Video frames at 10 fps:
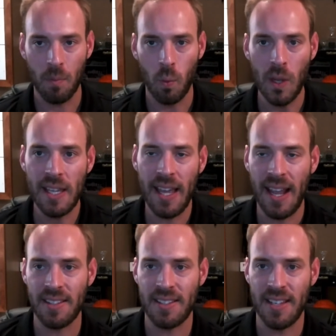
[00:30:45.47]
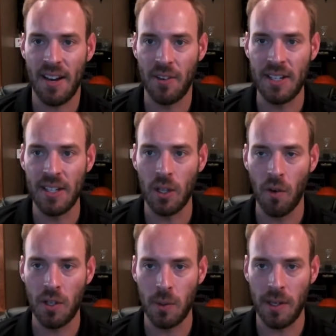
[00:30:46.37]
We can't send every deal
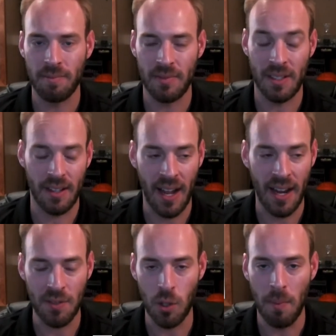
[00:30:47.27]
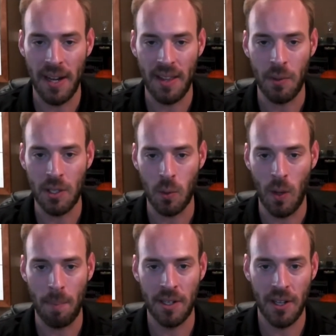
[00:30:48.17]
over because we kind of have so many that we
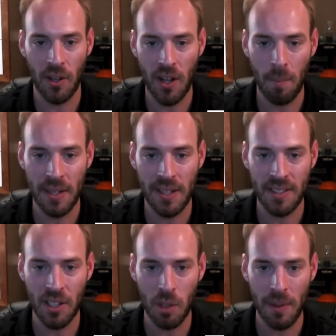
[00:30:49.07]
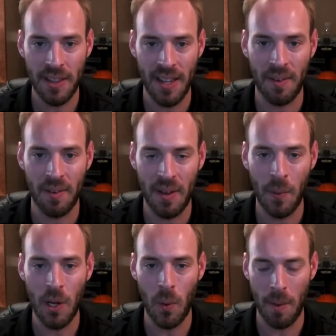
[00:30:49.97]
swamp our title companies a little bit that
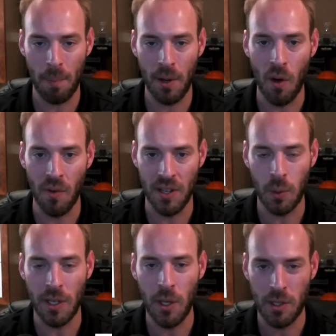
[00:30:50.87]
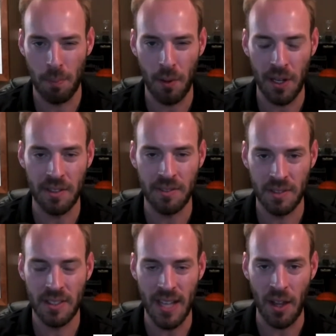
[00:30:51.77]
we don't want to put it over there until we know it's a pretty
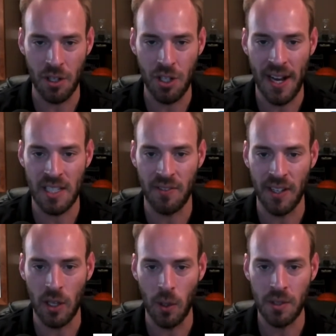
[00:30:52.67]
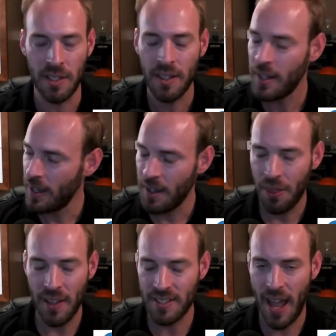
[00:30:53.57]
solid chance of it closing.
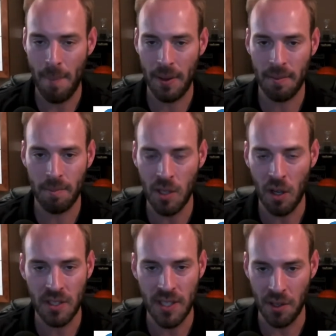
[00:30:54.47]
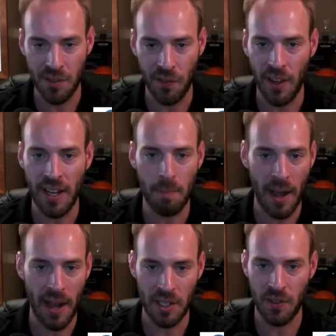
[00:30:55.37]
Things happen, sellers flake,
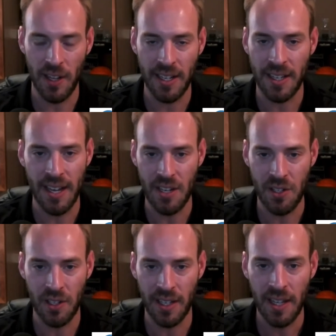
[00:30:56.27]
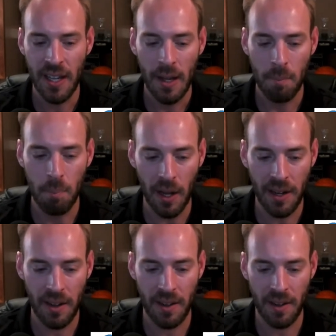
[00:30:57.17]
buyers flake occasionally,
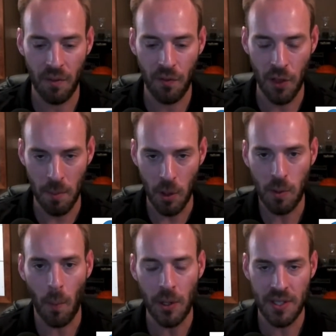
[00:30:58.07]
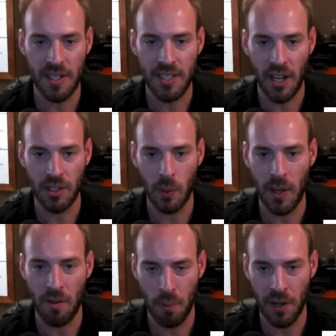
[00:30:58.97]
but for the most part, we don't send a title until we
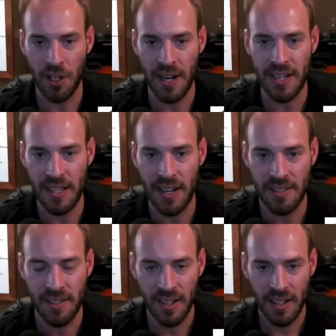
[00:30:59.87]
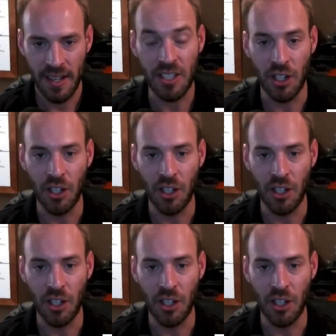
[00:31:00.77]
have a pretty good idea that it's a